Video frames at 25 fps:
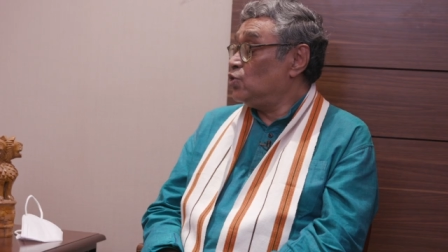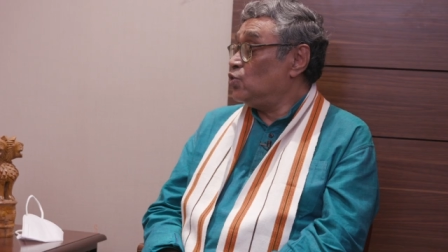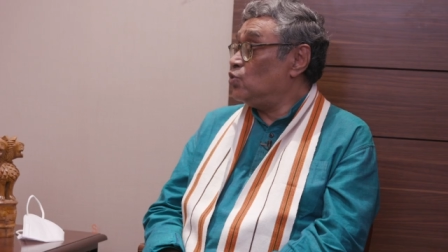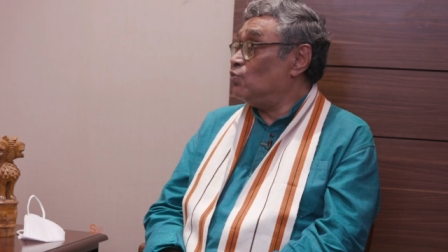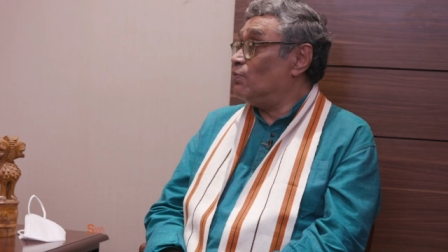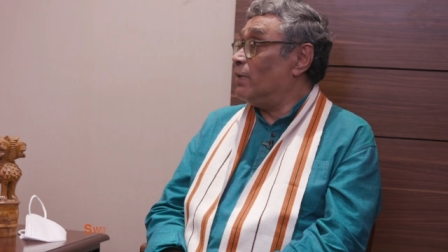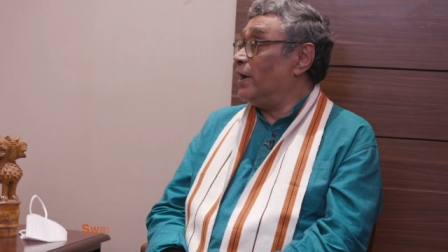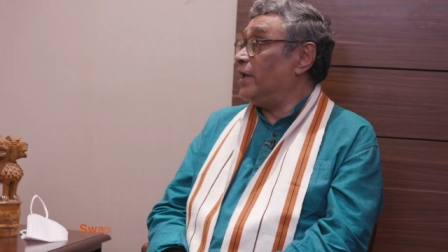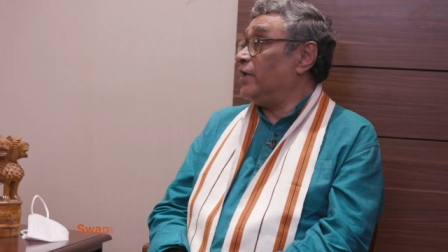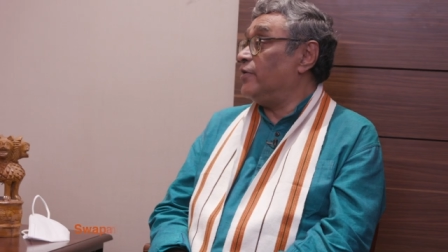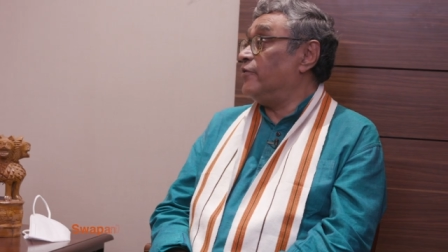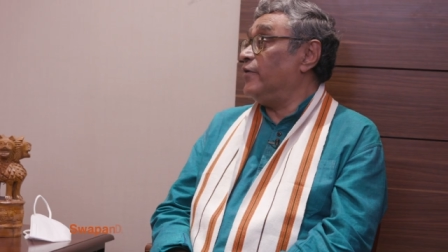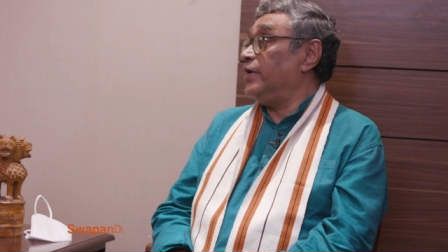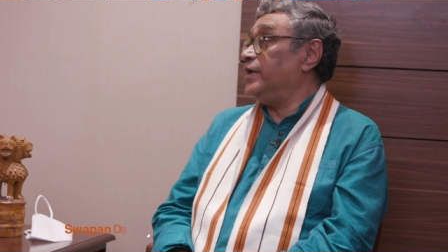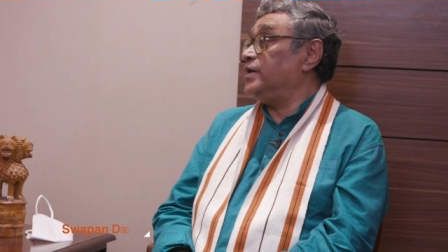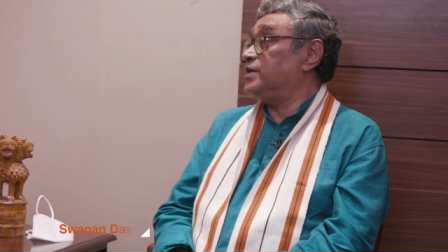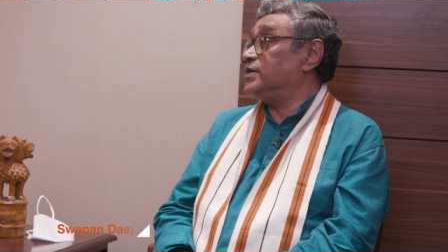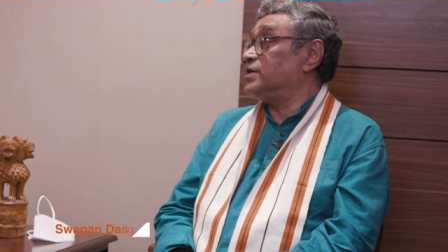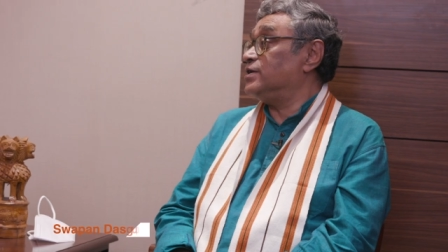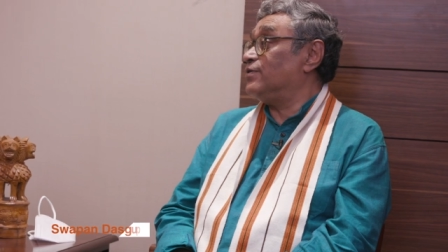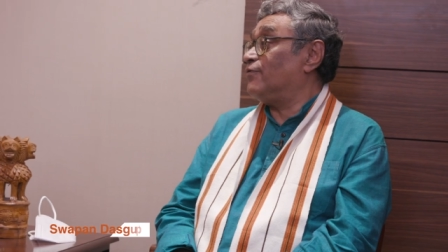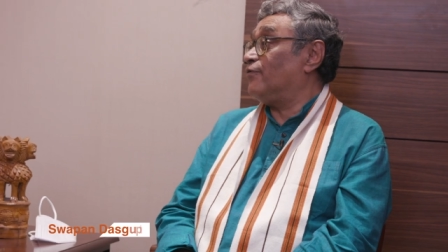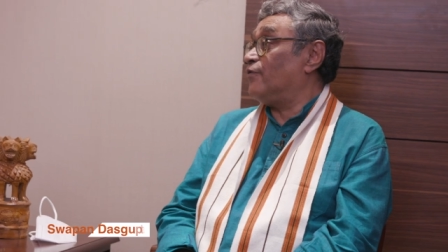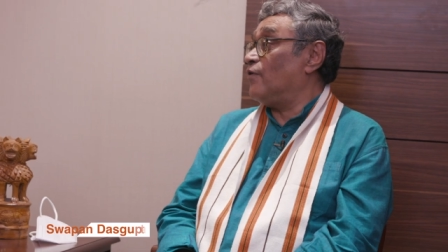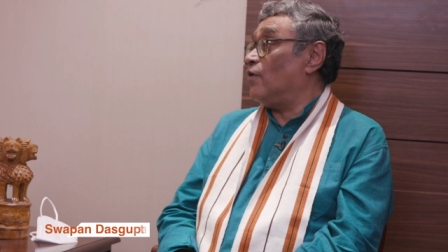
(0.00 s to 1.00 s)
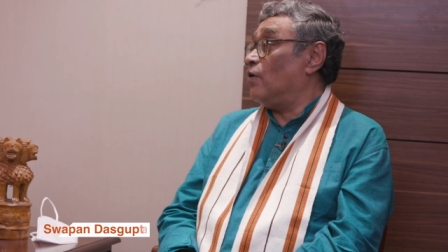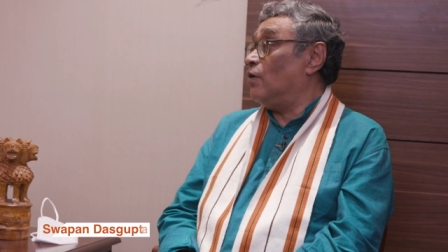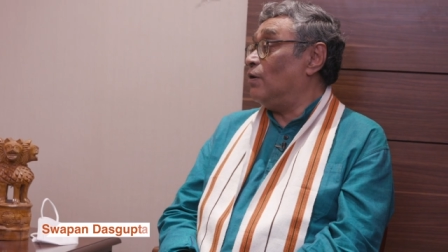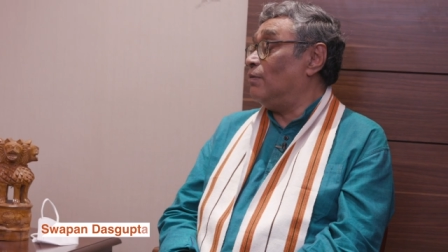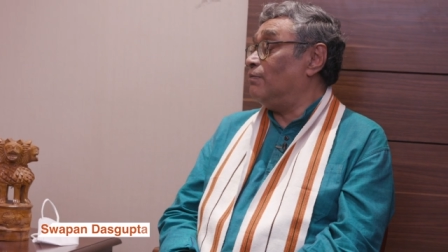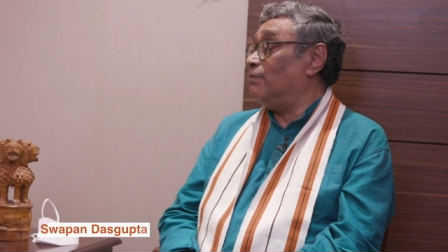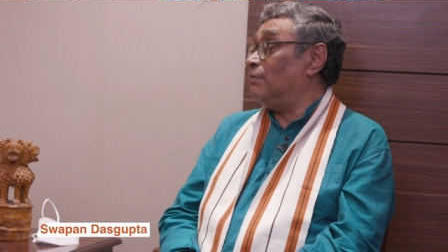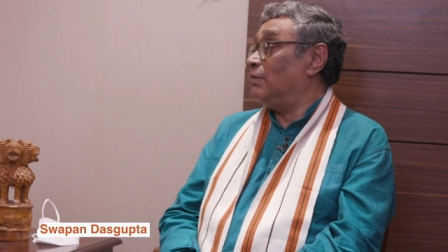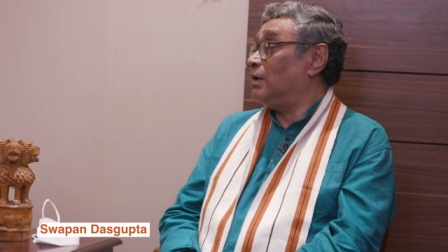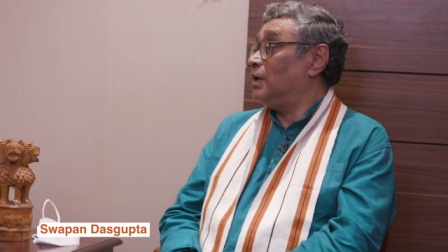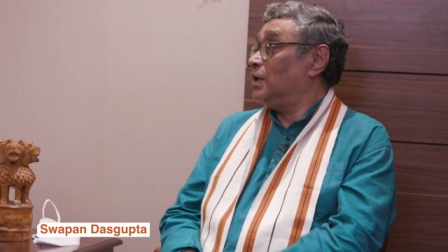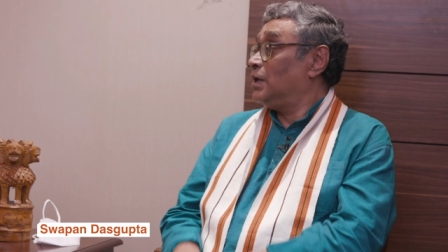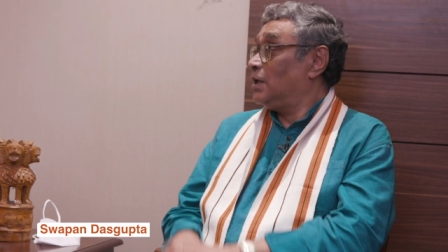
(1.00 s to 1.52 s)
who migrated
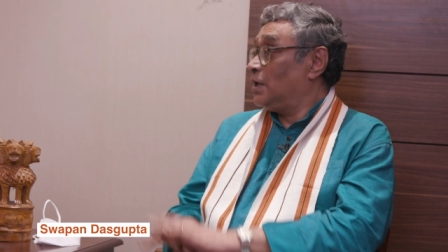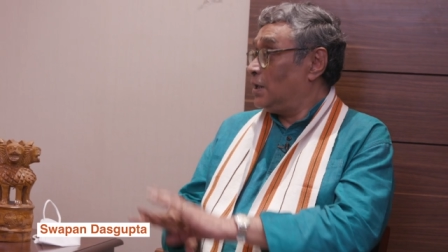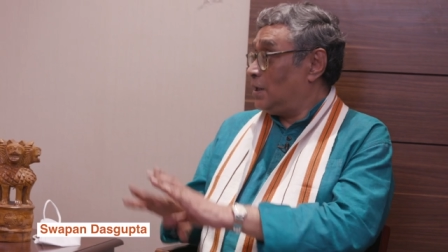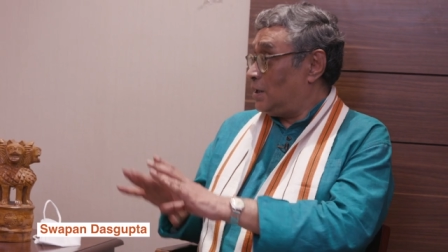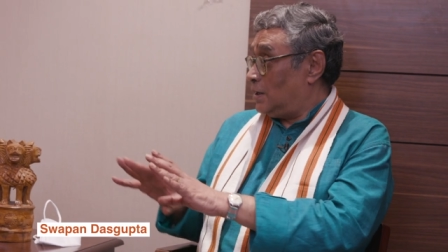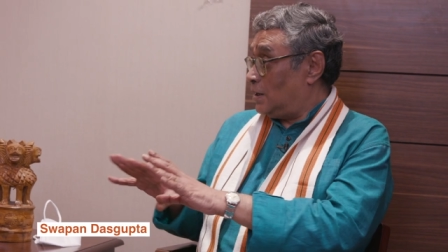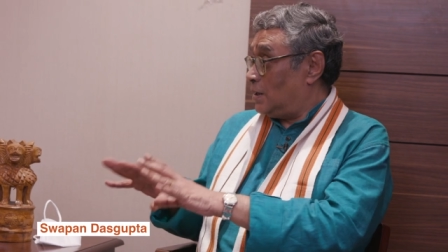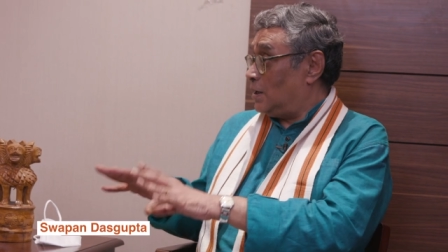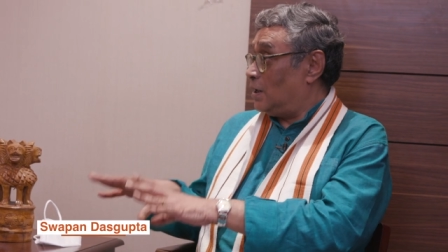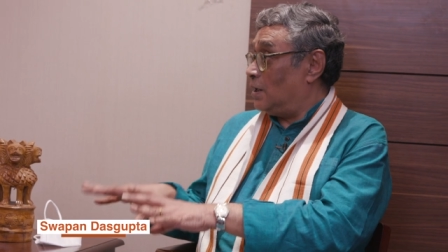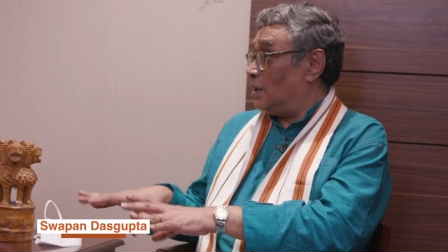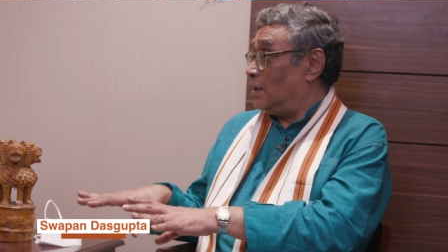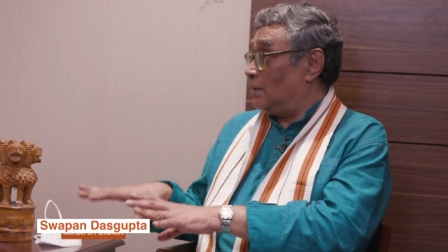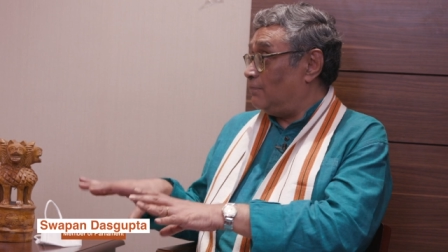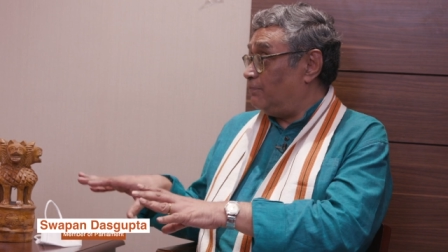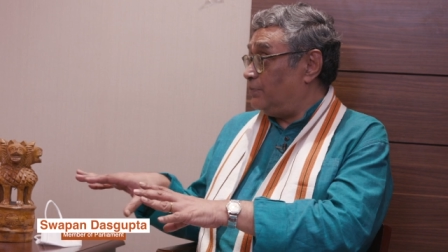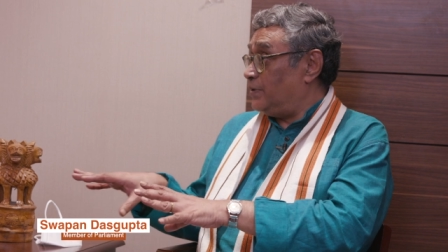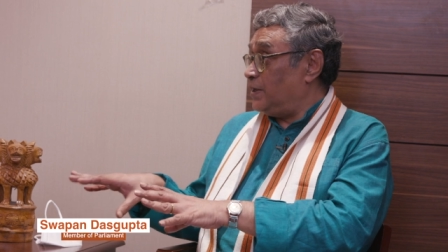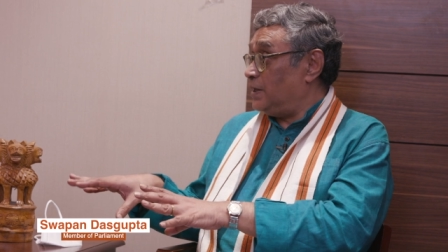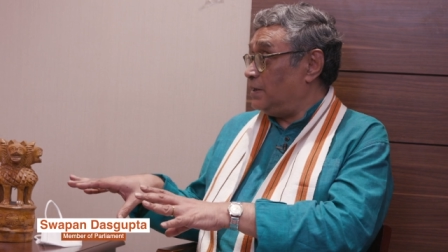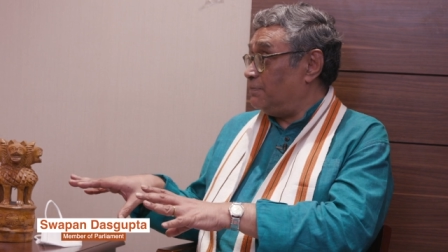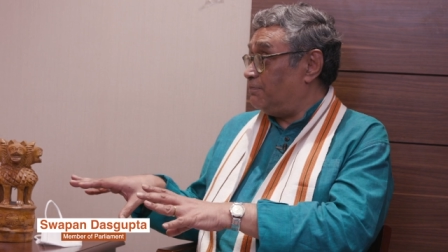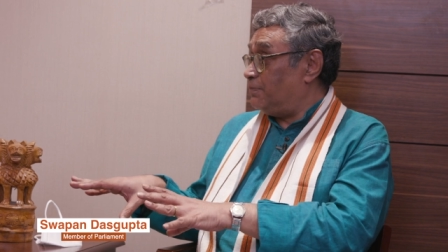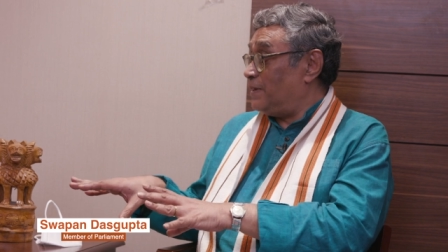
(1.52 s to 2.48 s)
from the